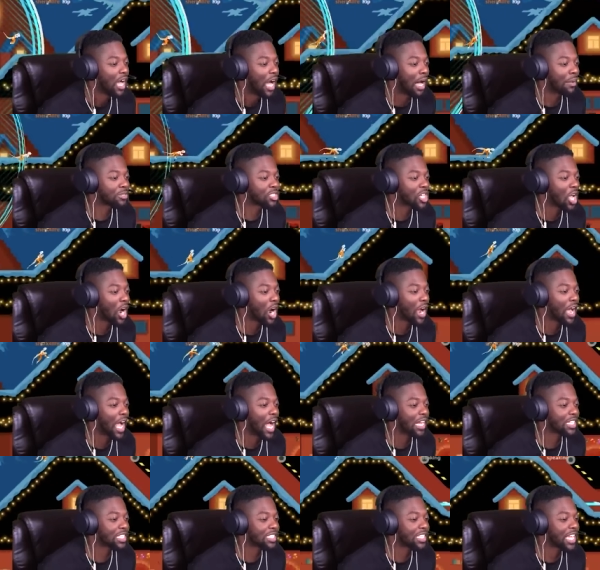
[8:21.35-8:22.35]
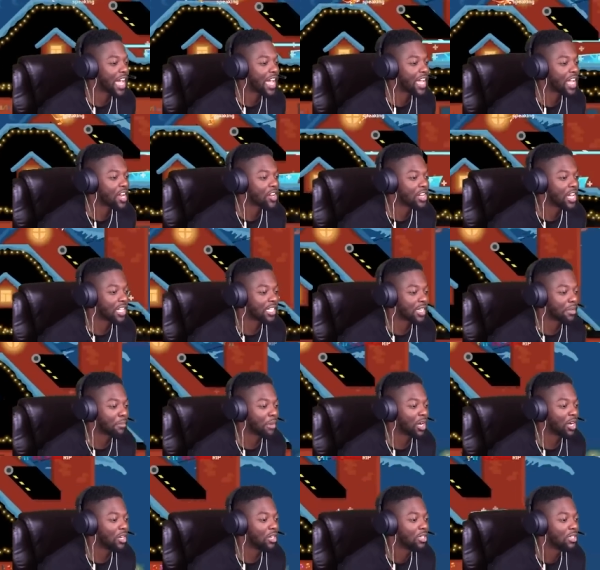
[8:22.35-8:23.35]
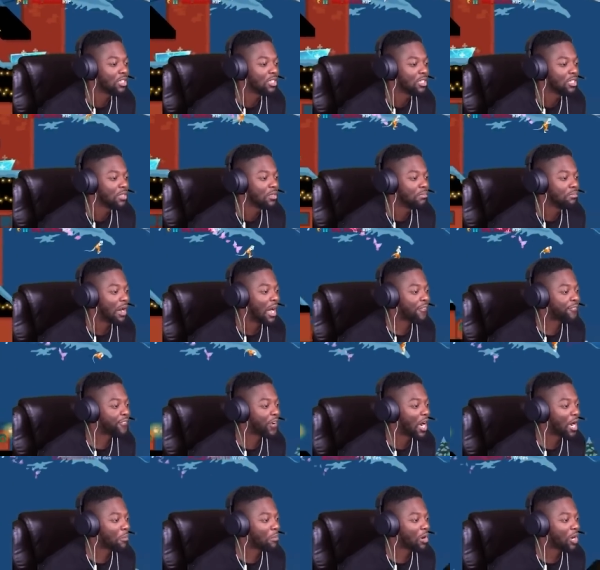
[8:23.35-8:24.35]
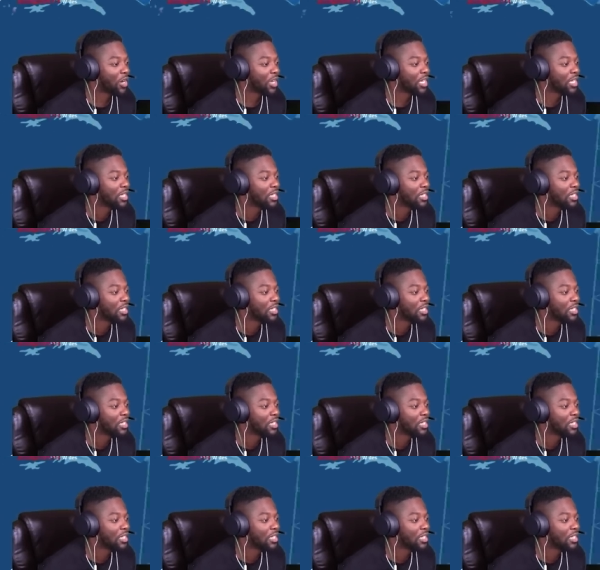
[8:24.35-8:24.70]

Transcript: I'm sorry. I just can't hear nothing, bro. My fault, Brody.